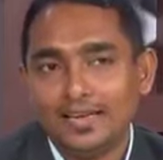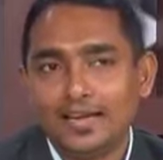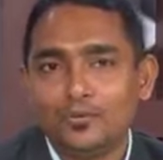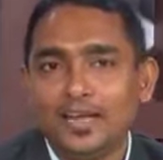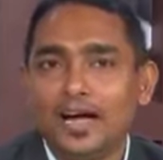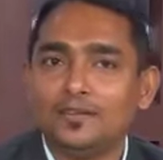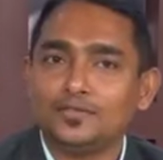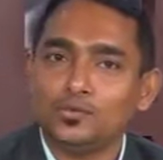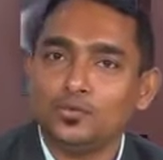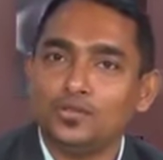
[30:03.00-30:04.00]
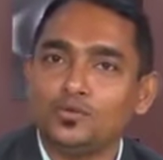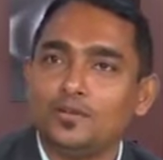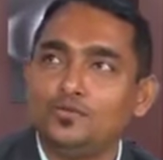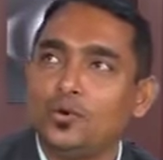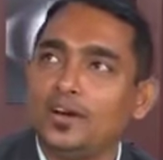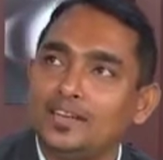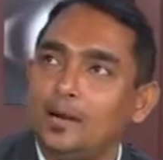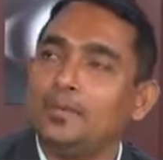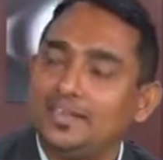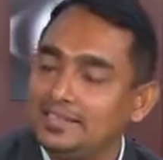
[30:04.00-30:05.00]
and we have students who have joined
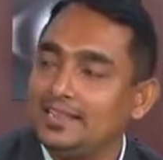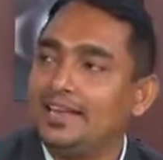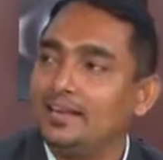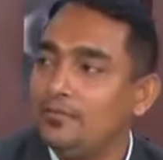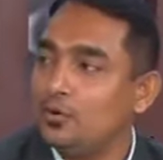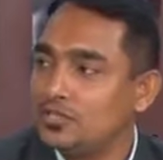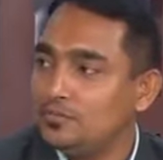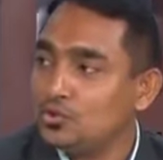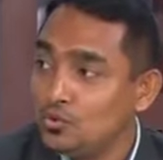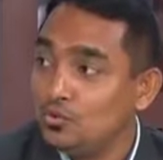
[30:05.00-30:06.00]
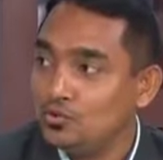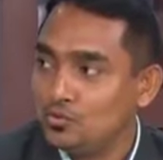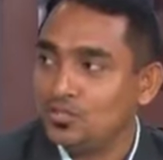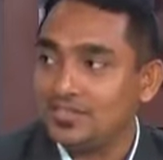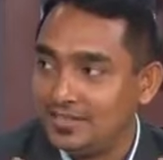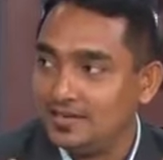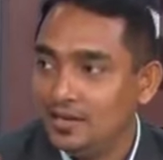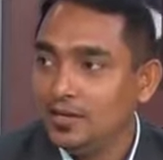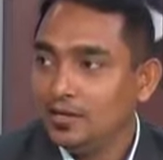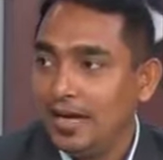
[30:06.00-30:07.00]
companies like Wasm Schools which is an
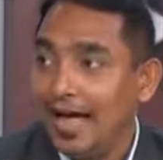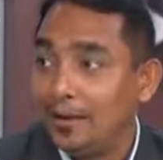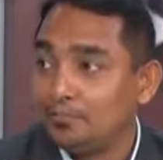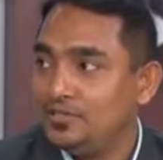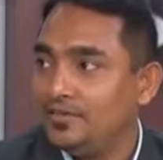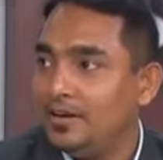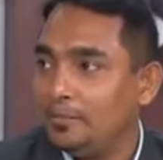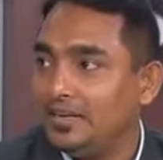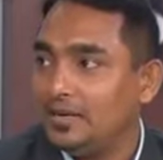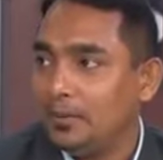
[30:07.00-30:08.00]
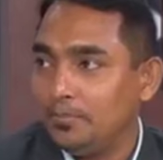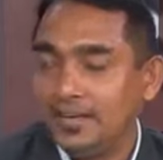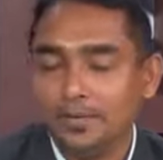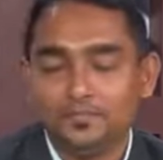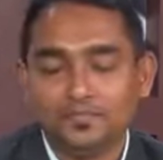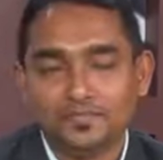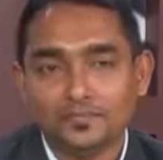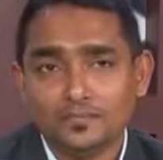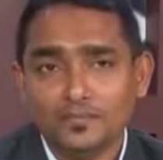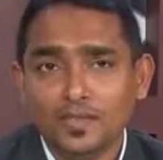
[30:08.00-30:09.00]
app developing company
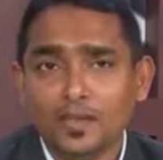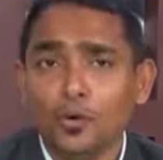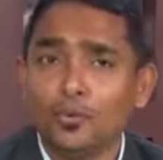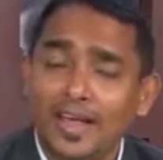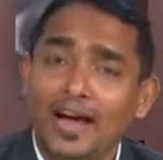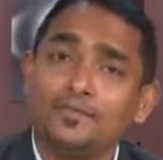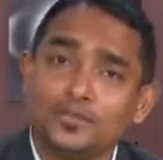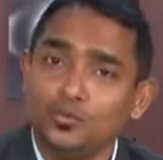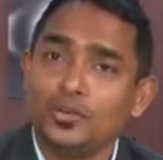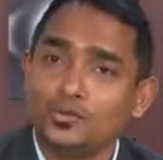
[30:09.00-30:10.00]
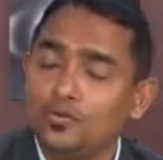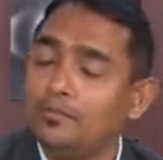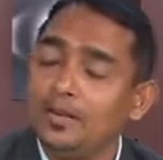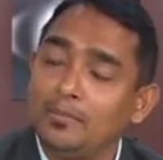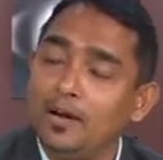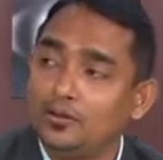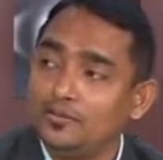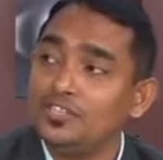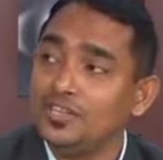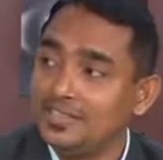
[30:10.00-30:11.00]
we have students who have been a part of
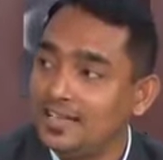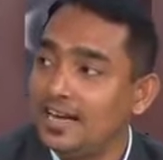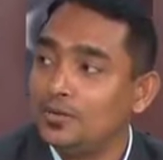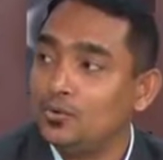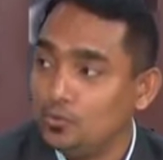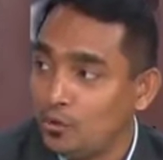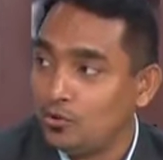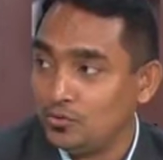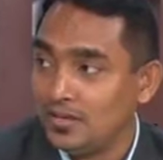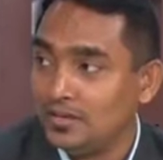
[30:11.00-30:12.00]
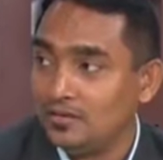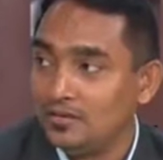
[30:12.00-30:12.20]
Justdial group altogether